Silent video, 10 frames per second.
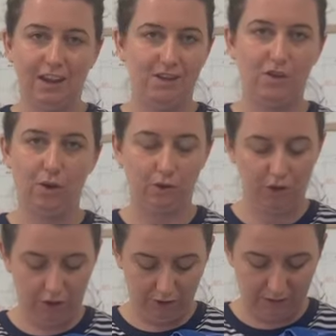is so
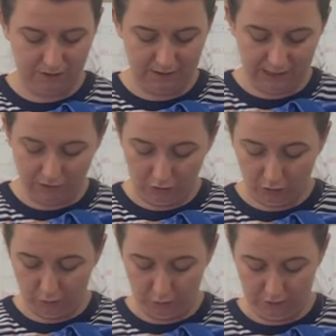cute. It's so
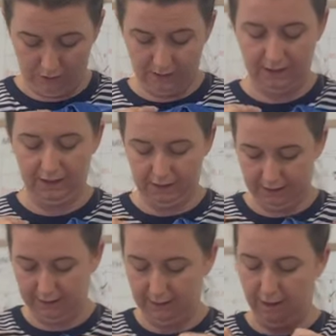gorgeous. I
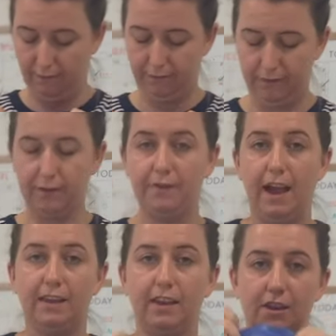just love the
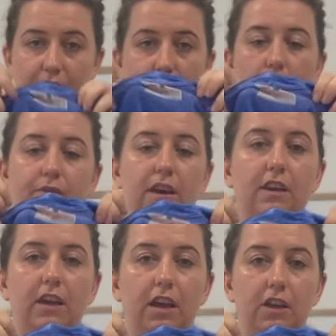fact that it's so
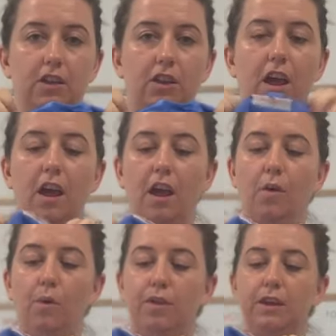vintage
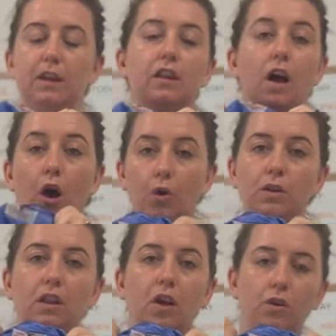with the
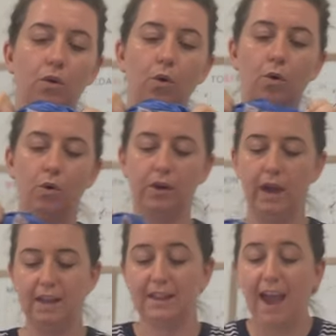old Longhorn
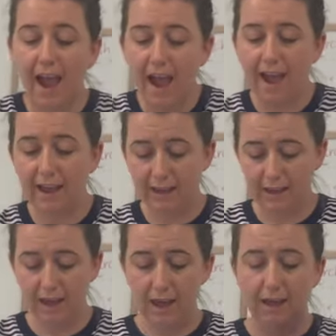
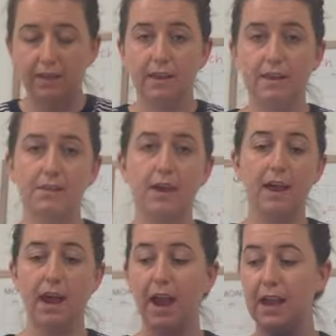tag. This
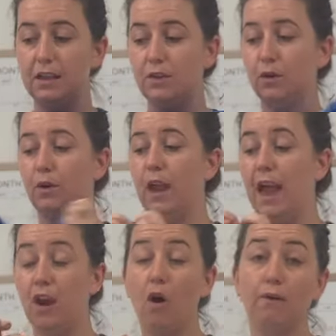one I took
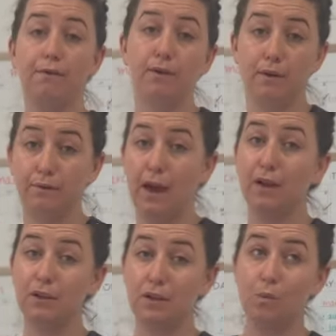an offer of
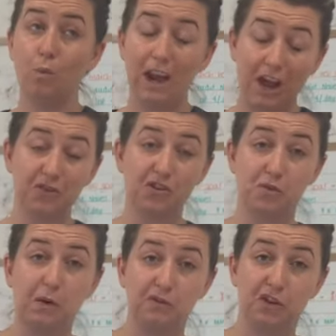
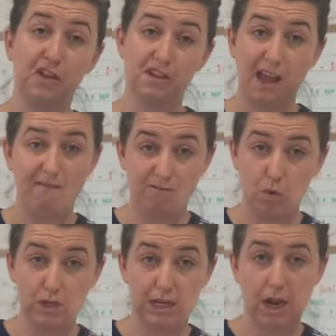
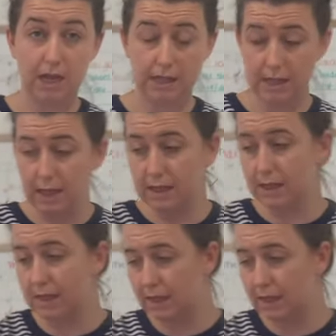$112.49